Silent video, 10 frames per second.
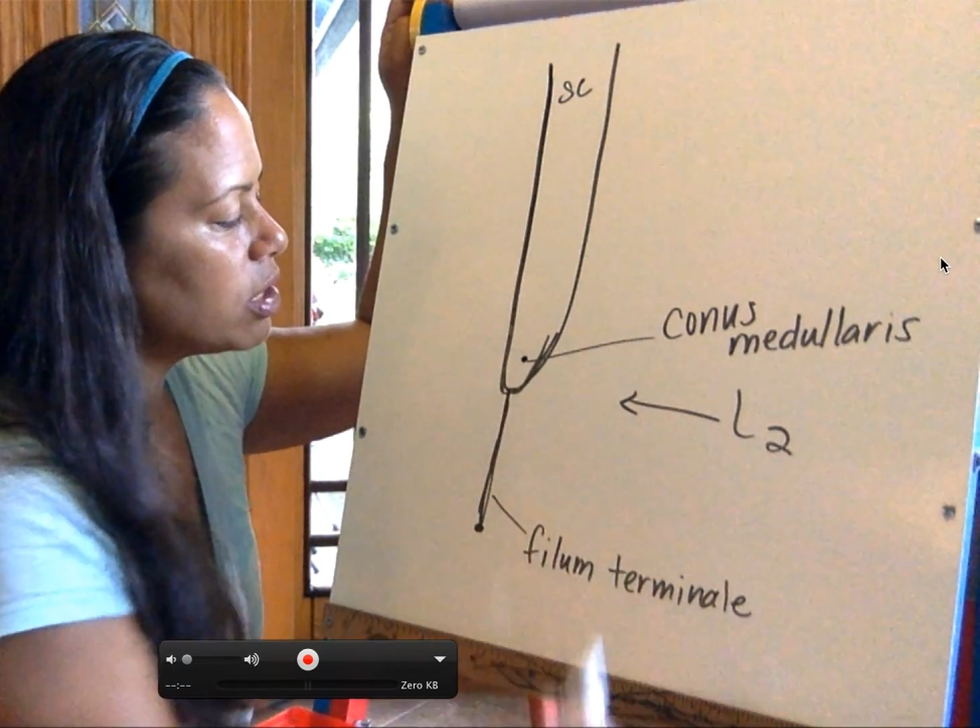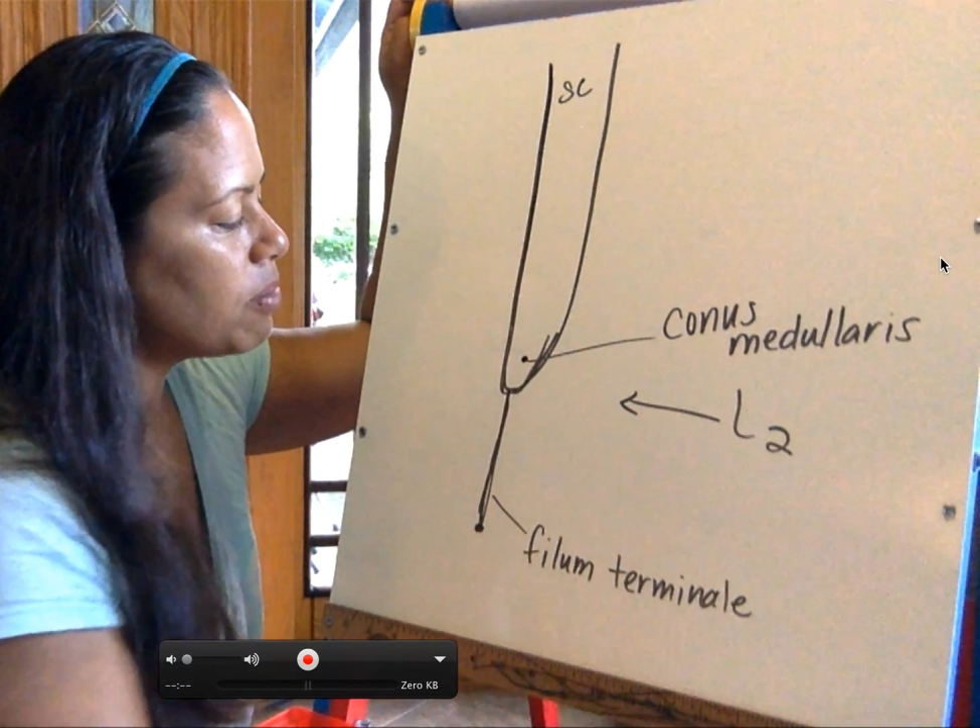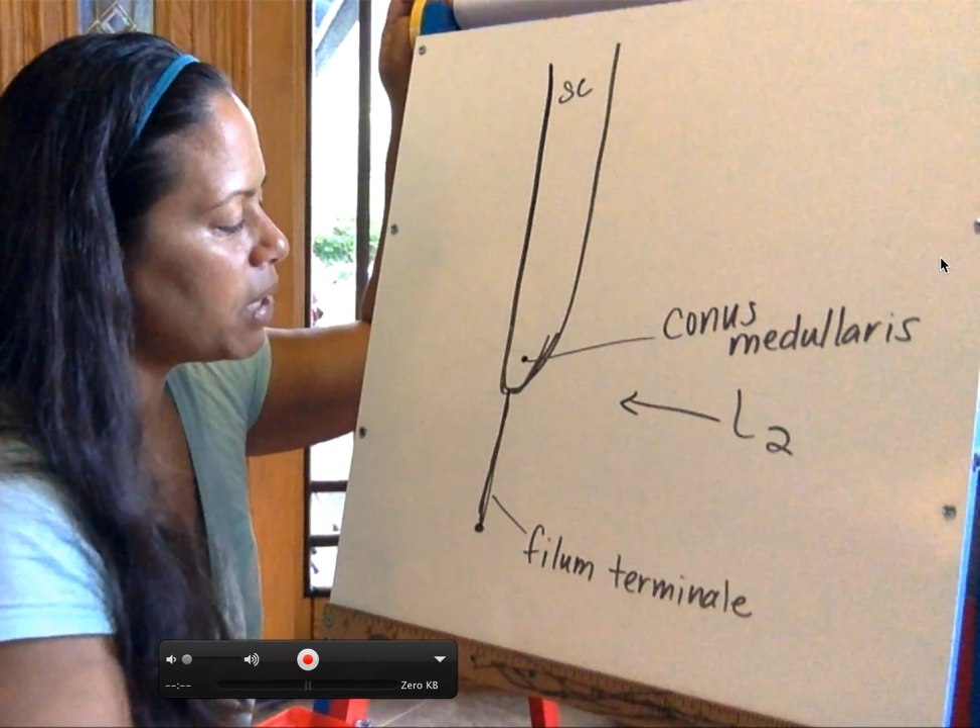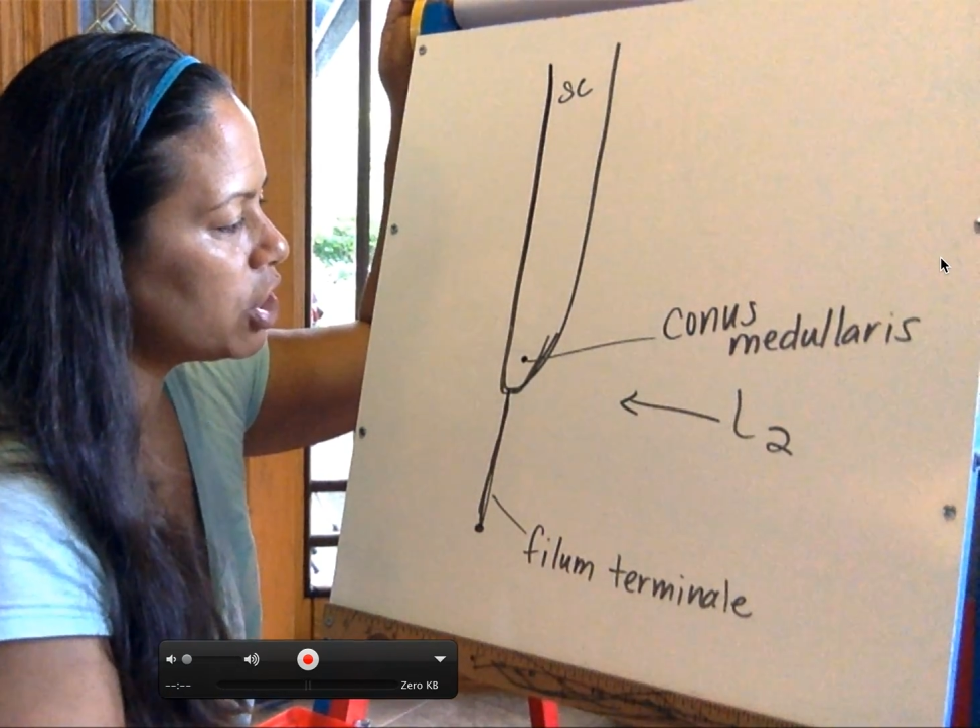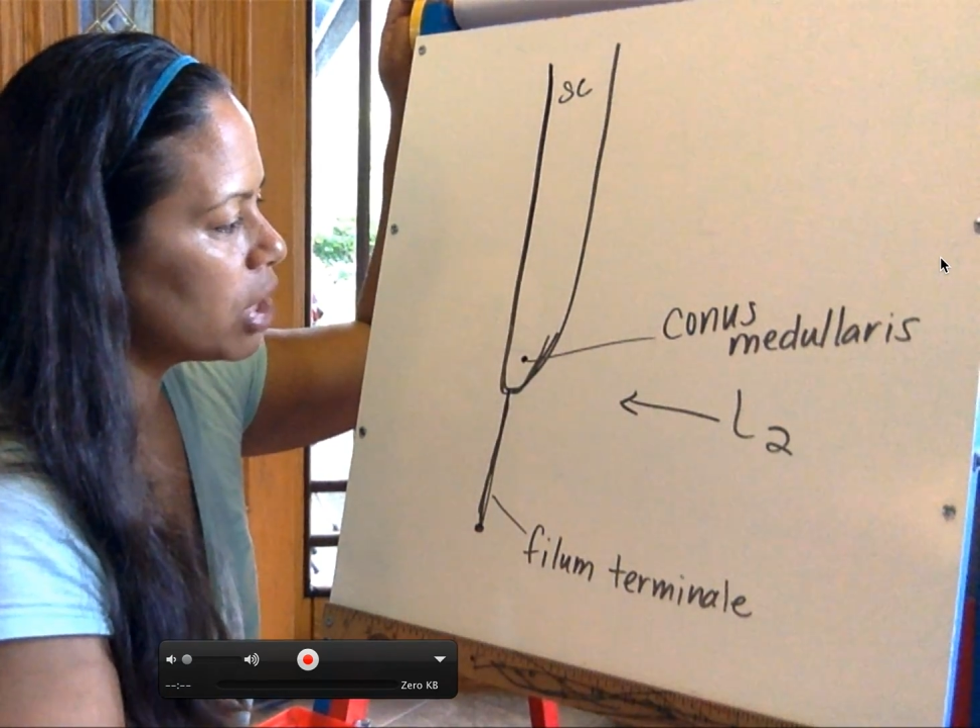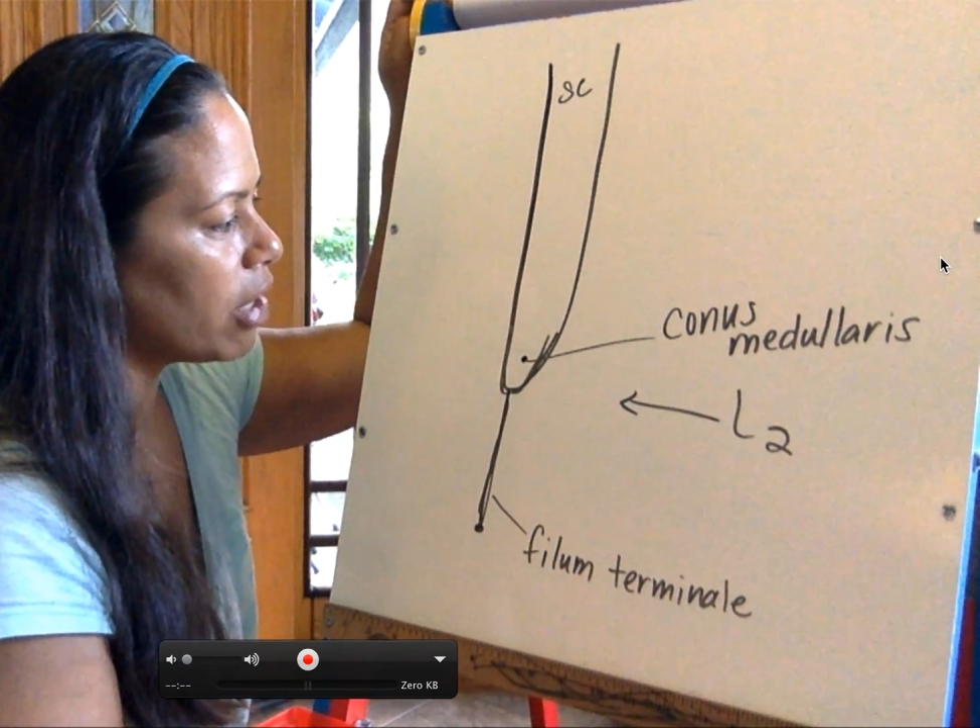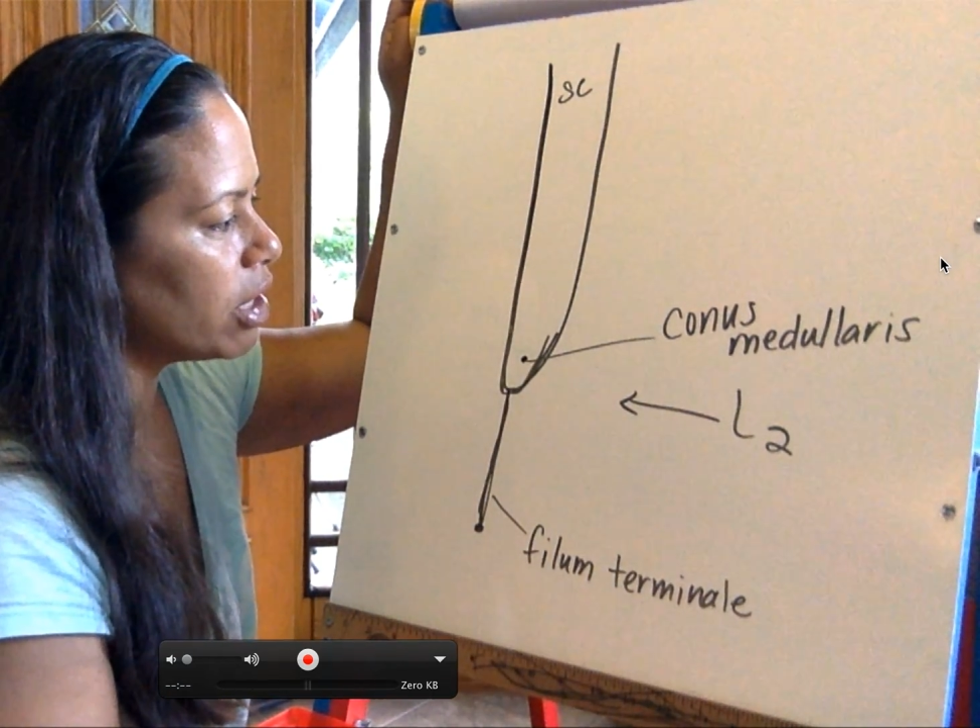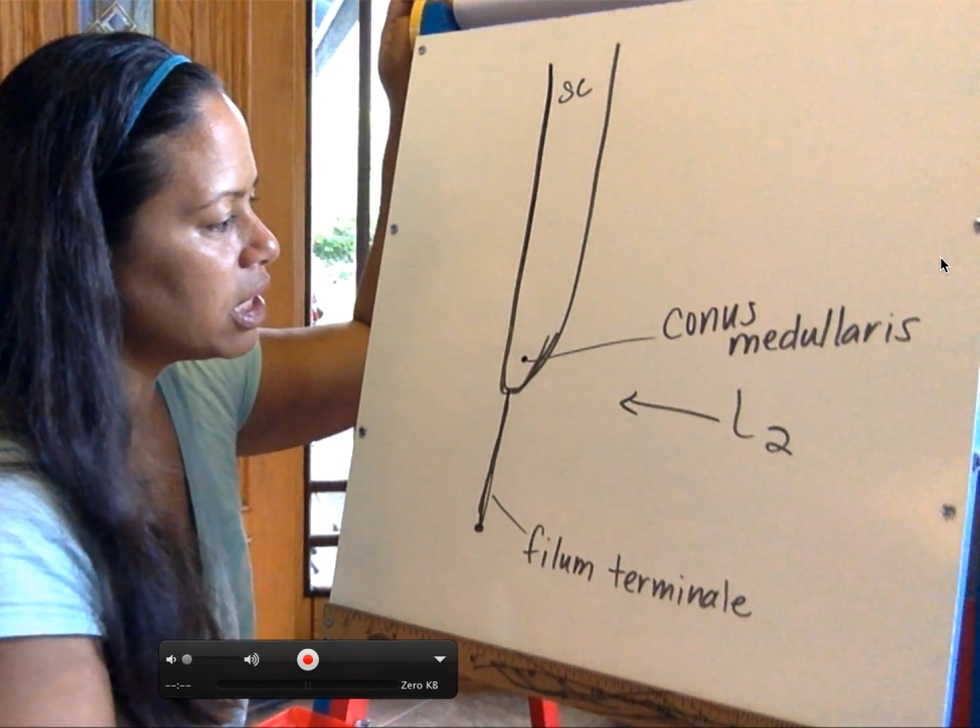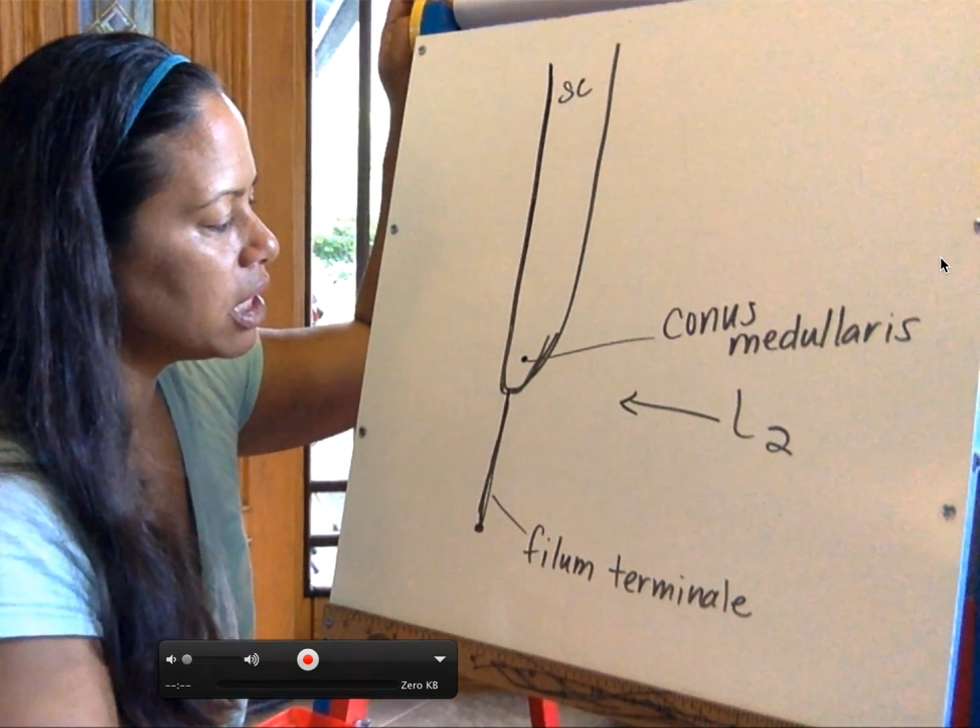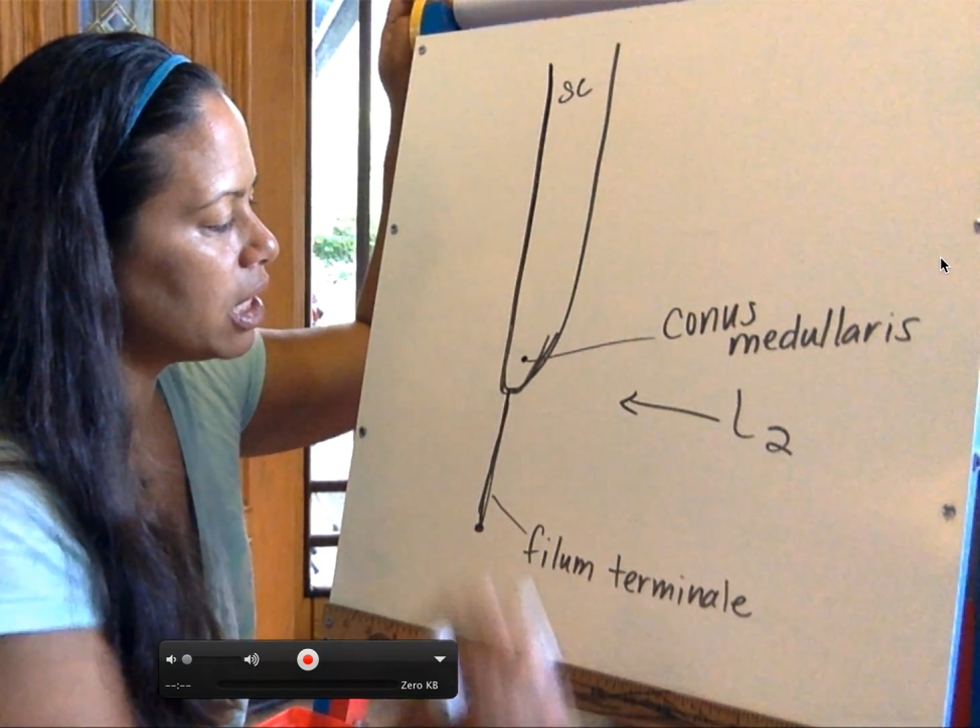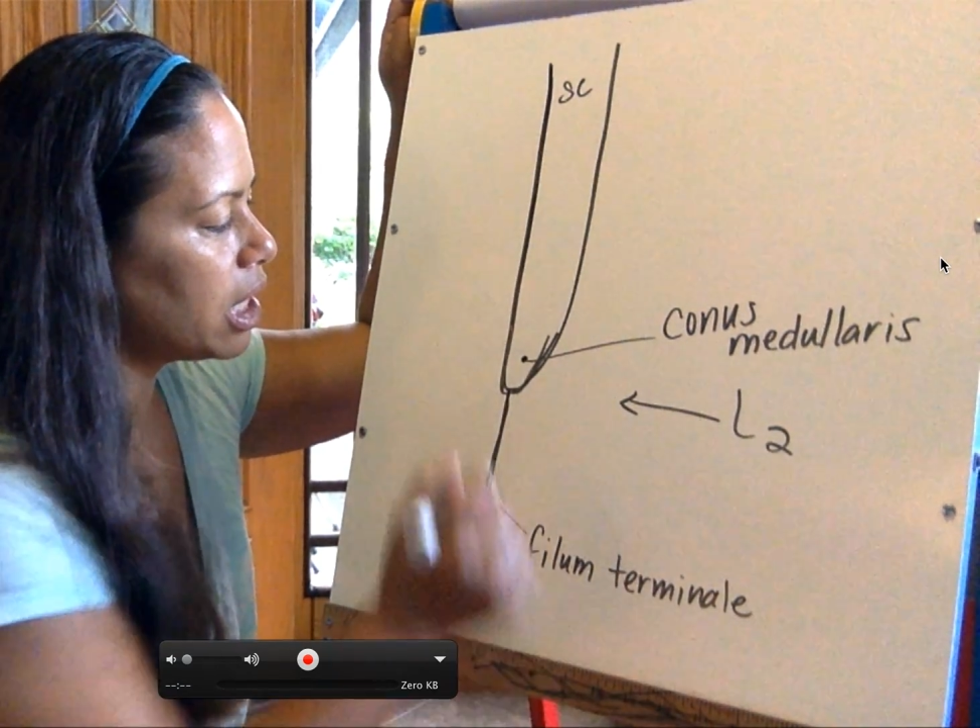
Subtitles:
medullaris.